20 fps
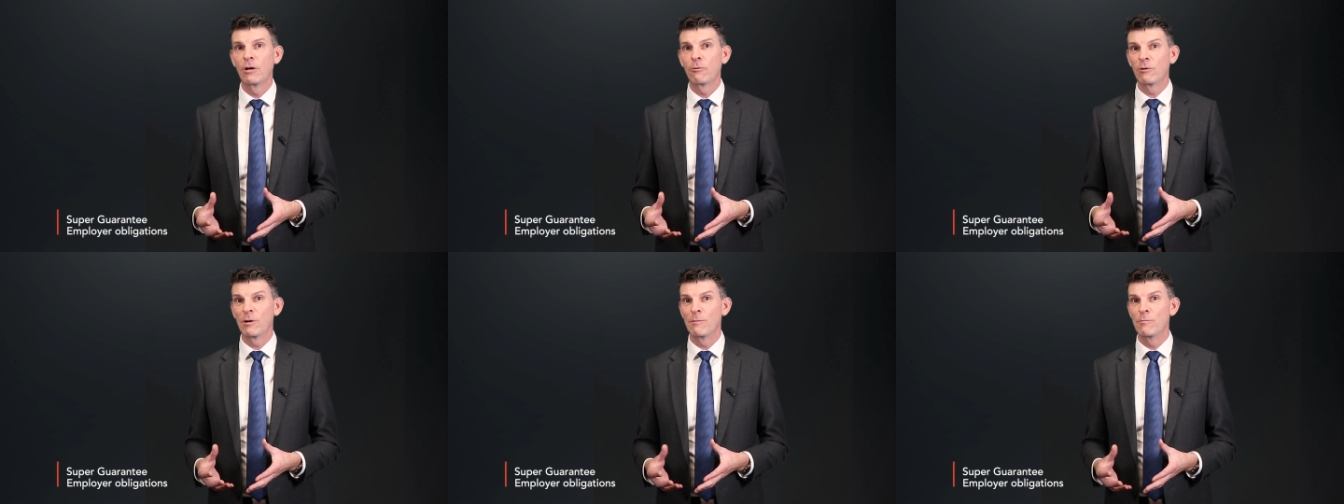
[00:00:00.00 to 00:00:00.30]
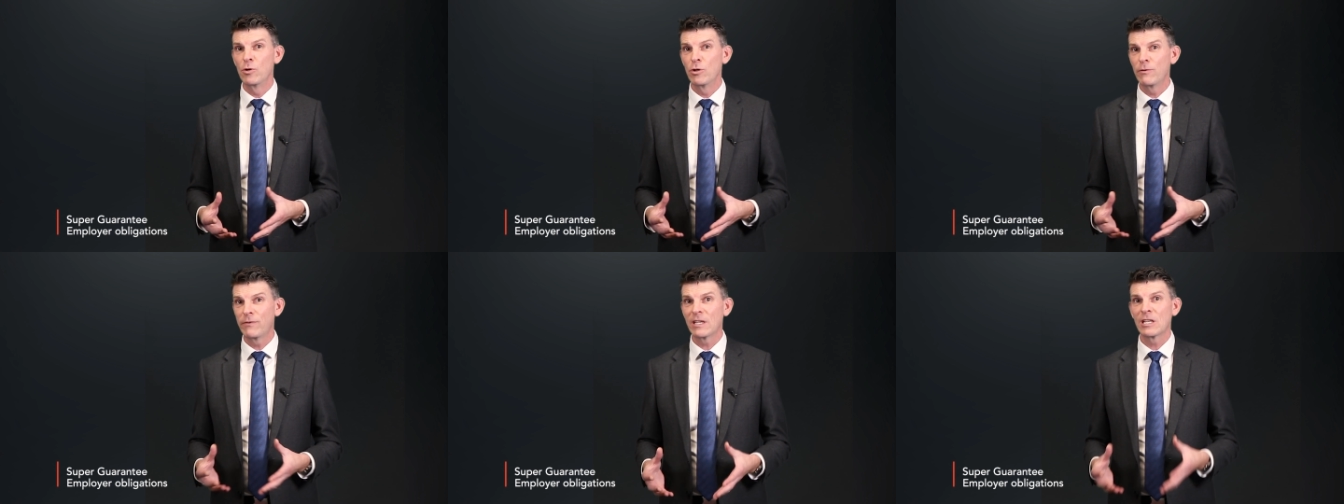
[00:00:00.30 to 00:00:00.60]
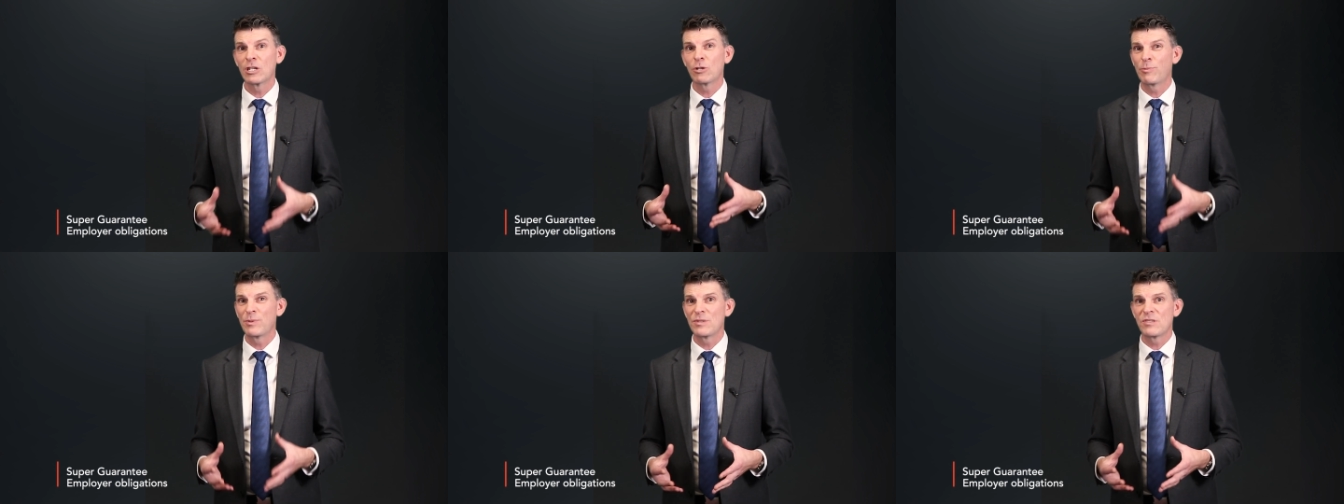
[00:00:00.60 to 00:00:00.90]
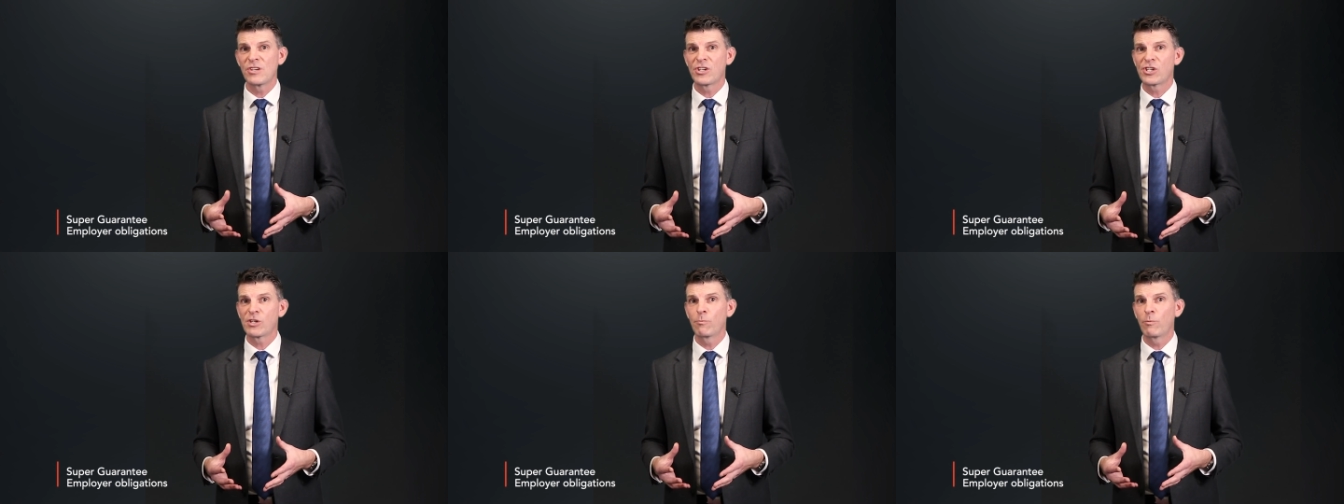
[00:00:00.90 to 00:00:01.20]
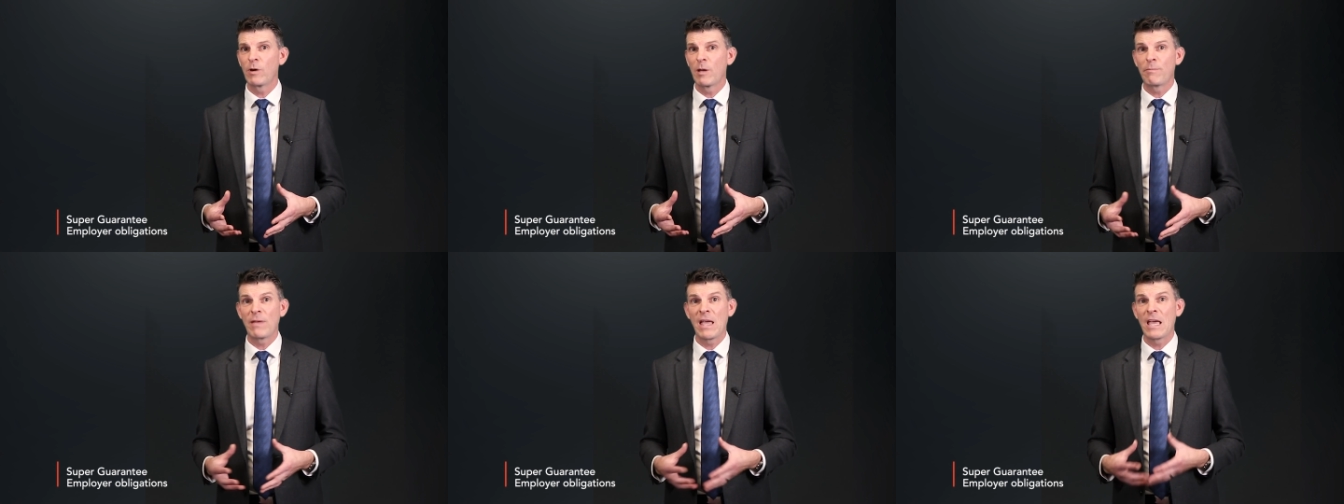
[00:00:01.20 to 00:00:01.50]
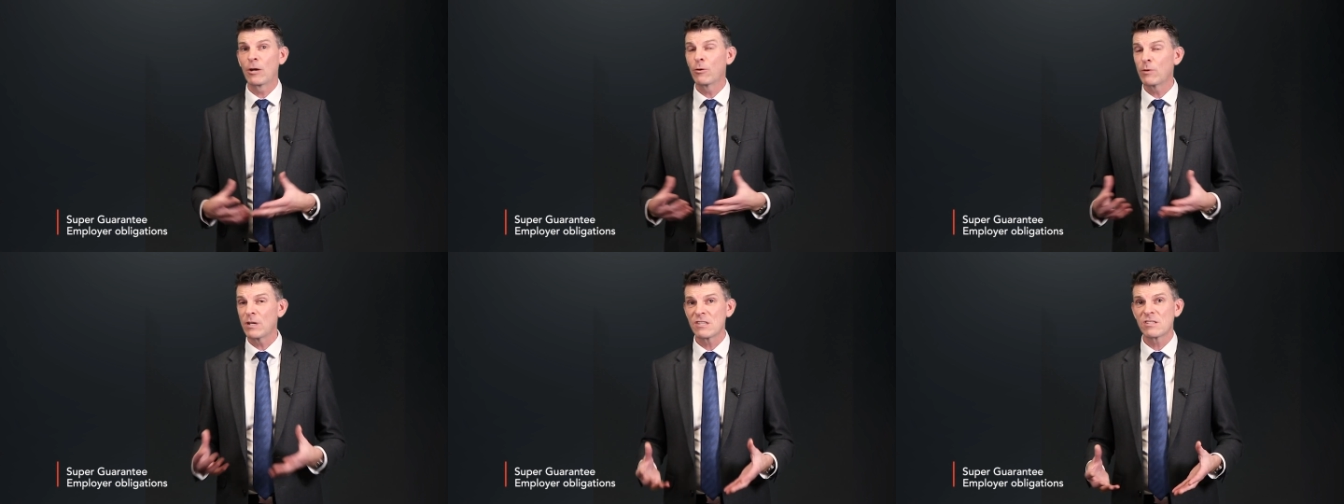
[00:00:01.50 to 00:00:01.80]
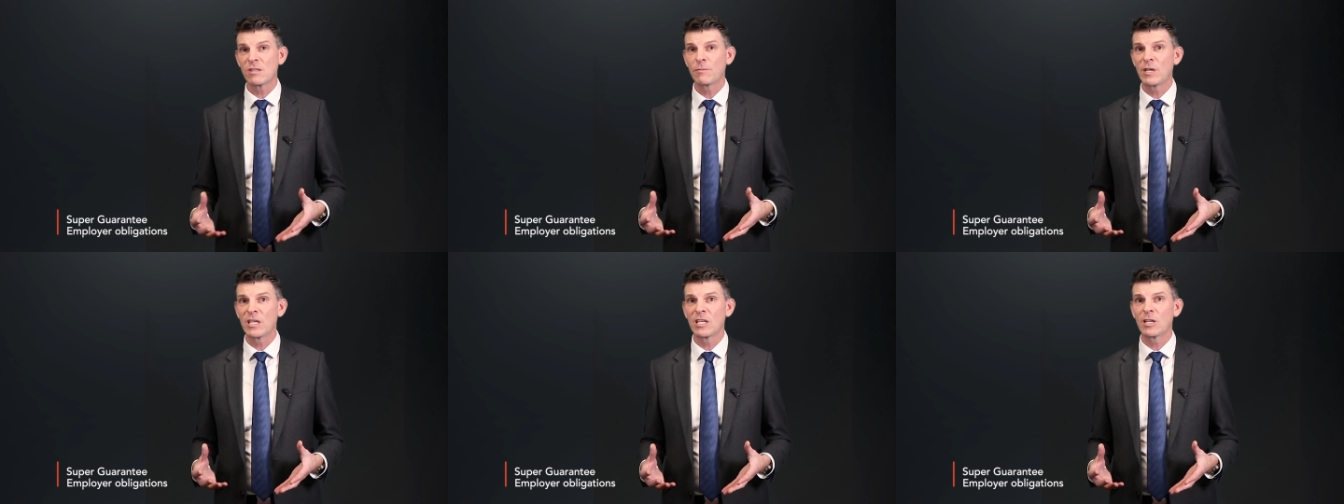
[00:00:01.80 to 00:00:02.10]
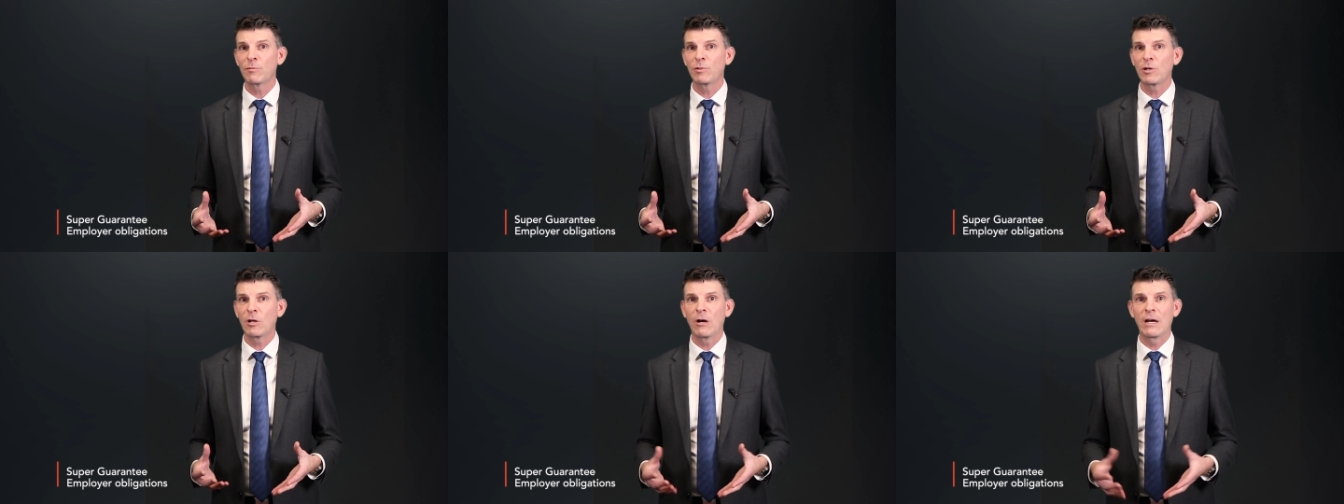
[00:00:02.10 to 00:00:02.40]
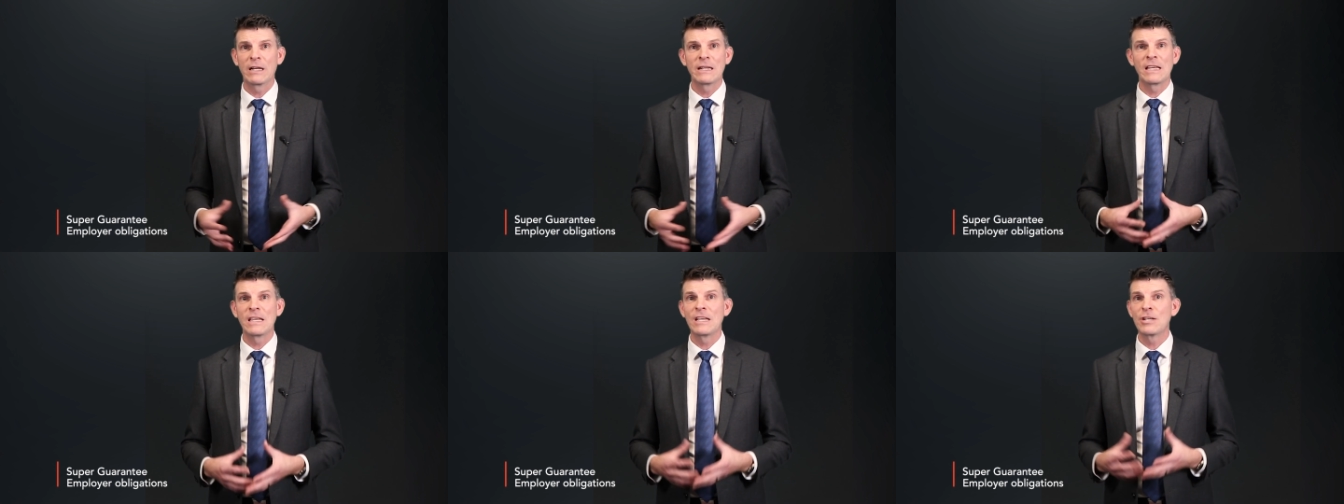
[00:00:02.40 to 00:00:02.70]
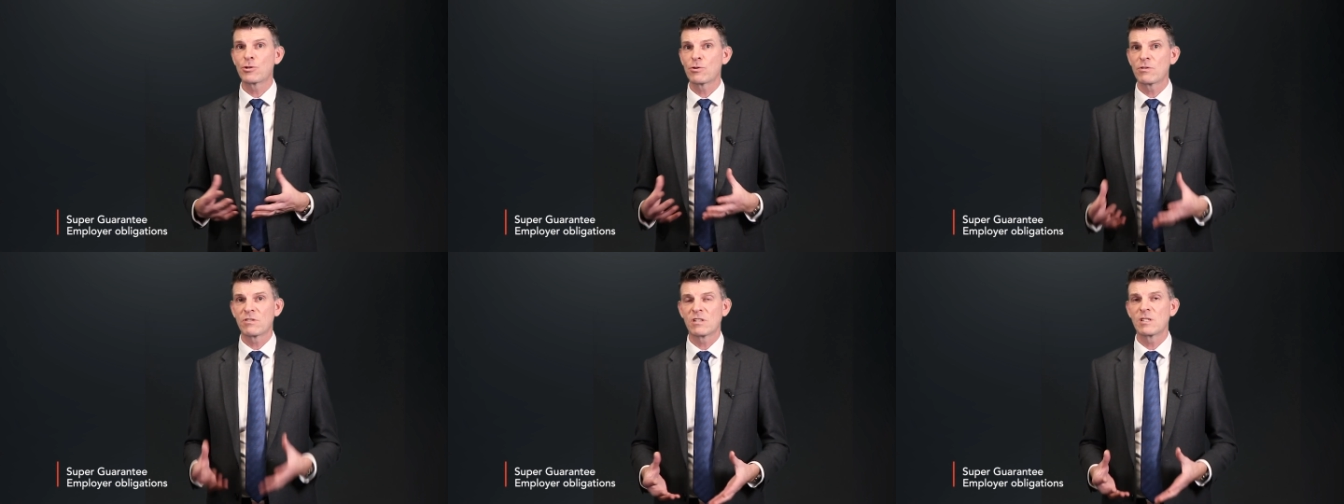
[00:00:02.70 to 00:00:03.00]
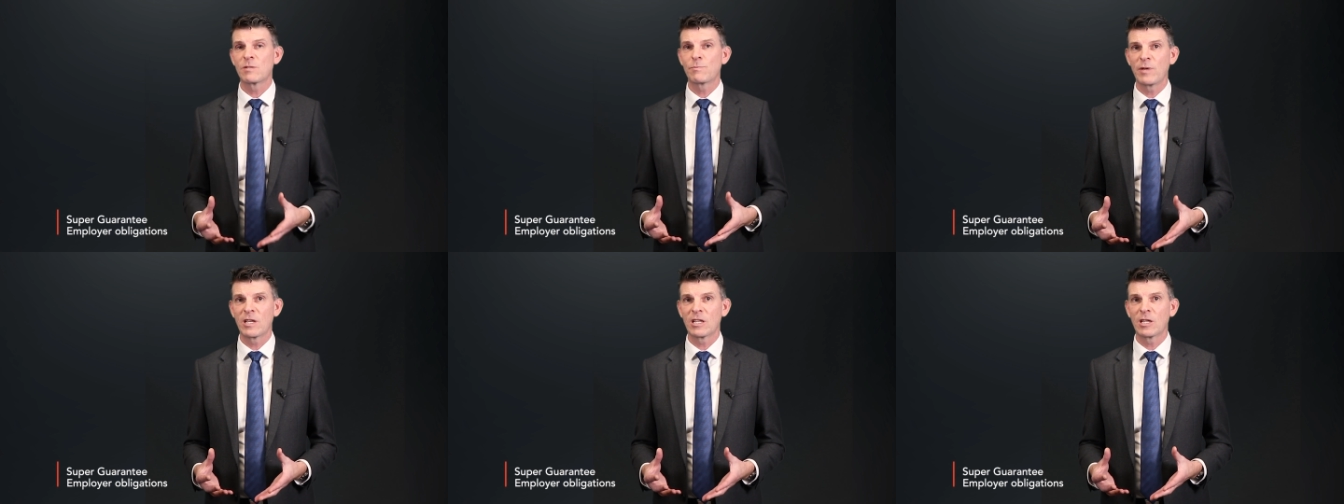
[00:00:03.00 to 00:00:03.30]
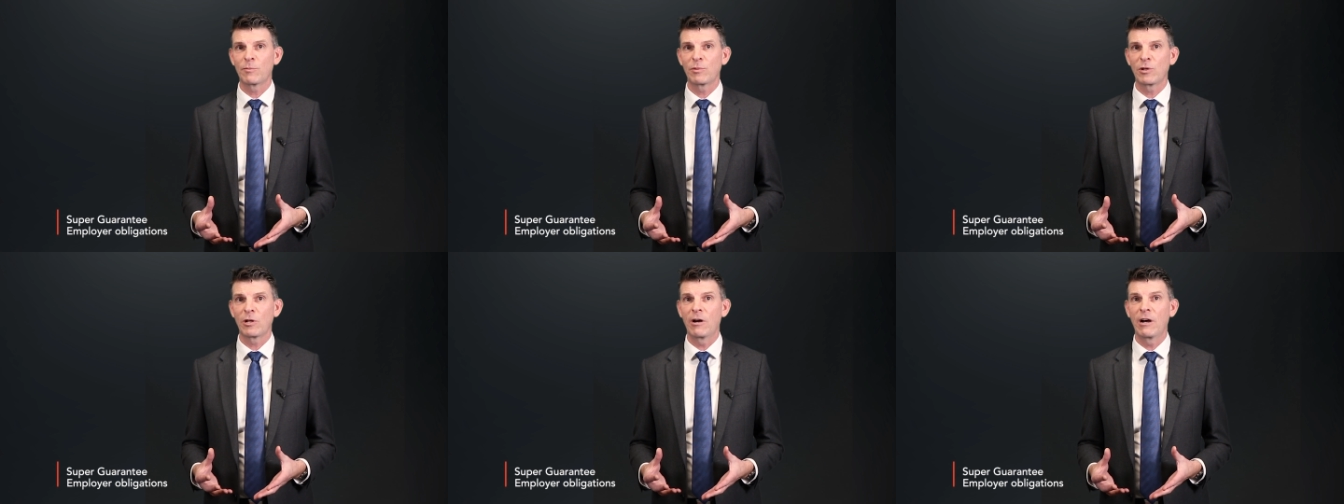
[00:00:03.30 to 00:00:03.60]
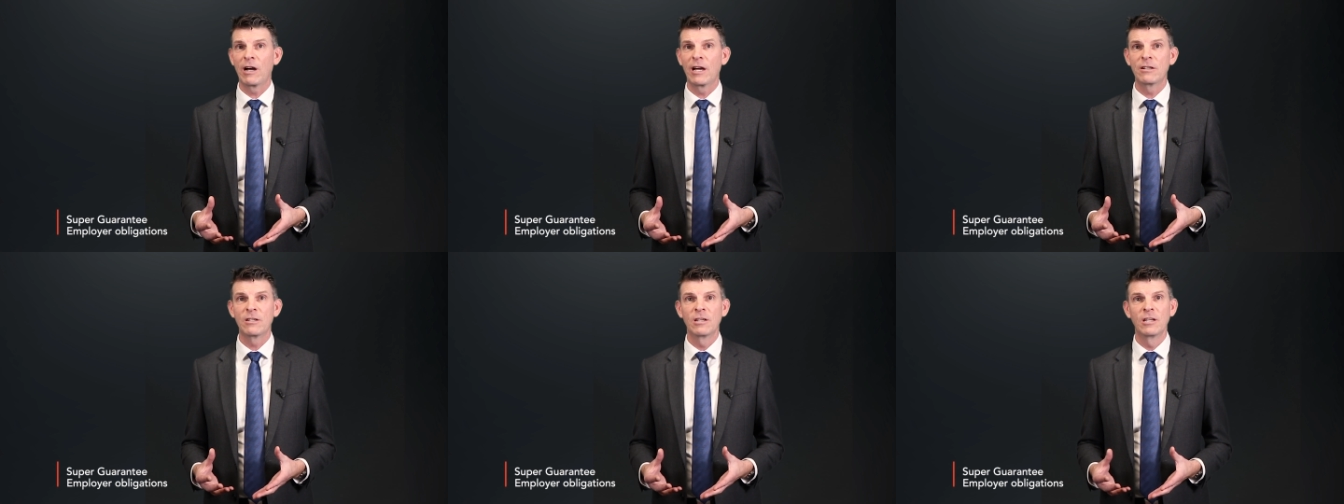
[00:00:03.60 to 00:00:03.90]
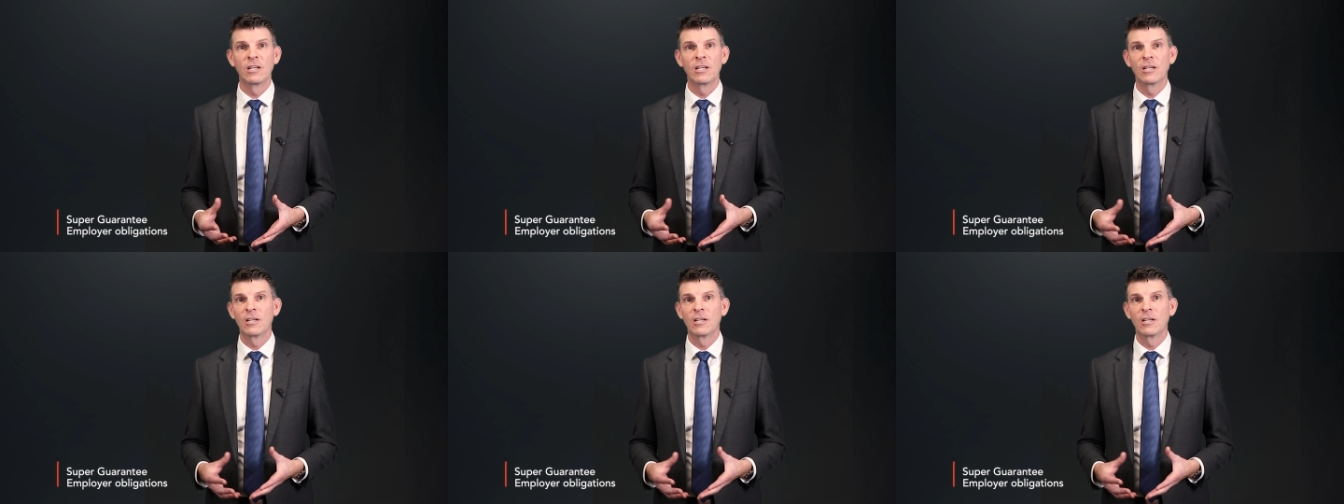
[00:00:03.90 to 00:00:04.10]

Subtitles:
We're moving into a position where penalties are being applied, interest is being applied.